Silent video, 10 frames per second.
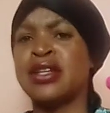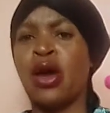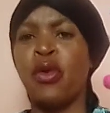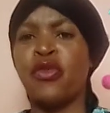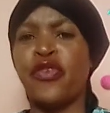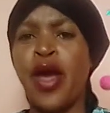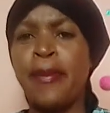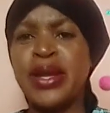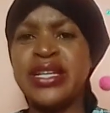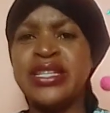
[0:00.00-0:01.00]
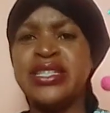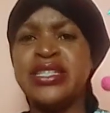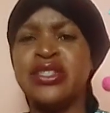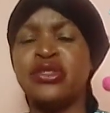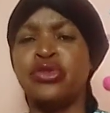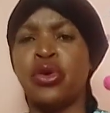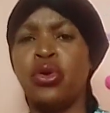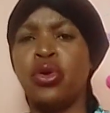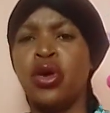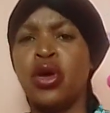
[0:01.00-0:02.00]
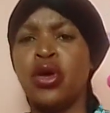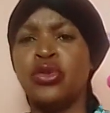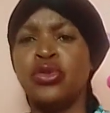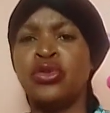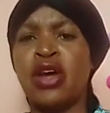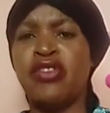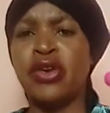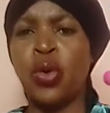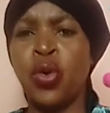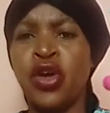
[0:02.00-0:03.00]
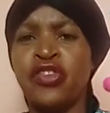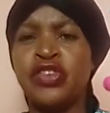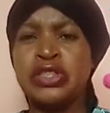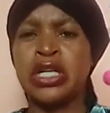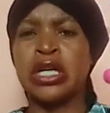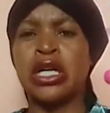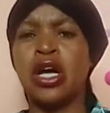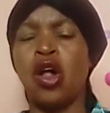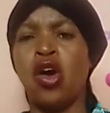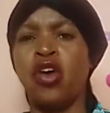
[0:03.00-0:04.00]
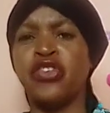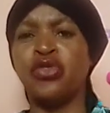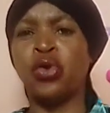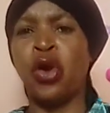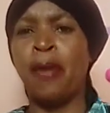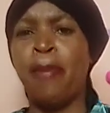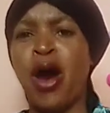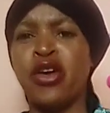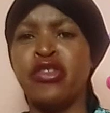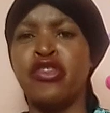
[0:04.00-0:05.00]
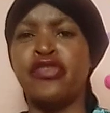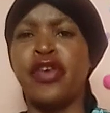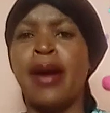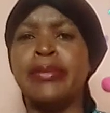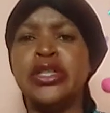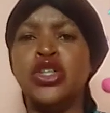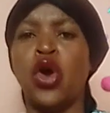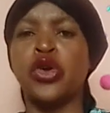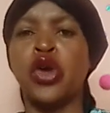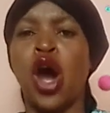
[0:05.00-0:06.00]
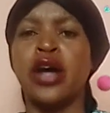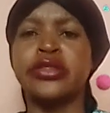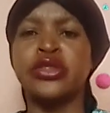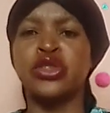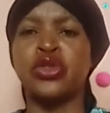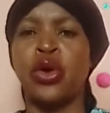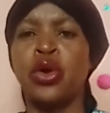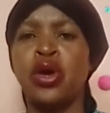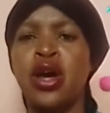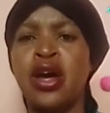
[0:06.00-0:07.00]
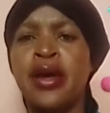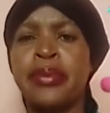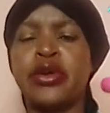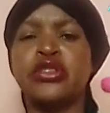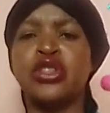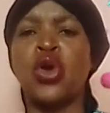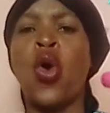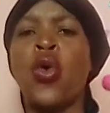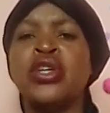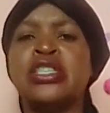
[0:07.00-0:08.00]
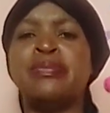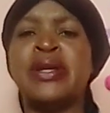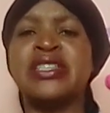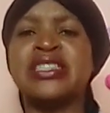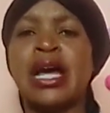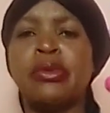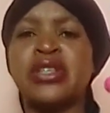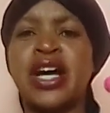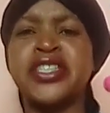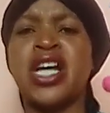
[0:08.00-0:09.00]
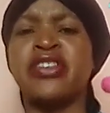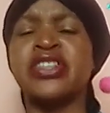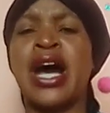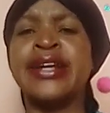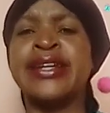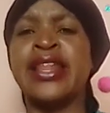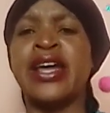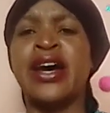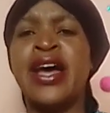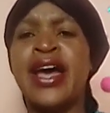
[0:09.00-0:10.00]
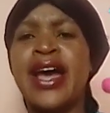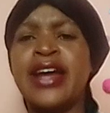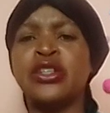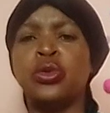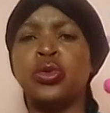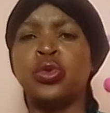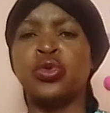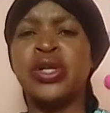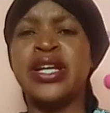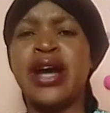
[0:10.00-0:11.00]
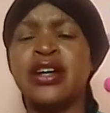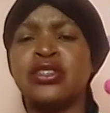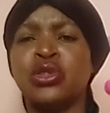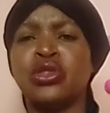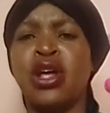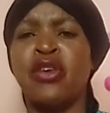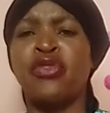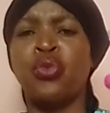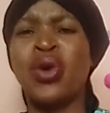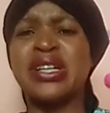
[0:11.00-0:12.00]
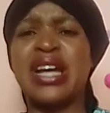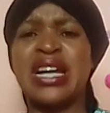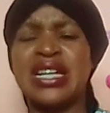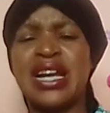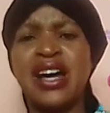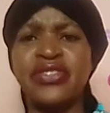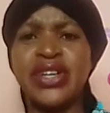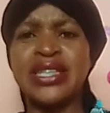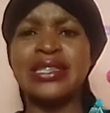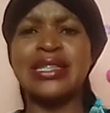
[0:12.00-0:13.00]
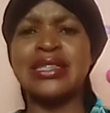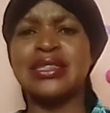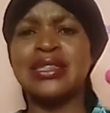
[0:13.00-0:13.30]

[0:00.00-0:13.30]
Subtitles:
in our families, You never know if it's a real, if you're a part of a family or not, because there's always been sabotage after another, and you really ask yourself, what kind of life is this?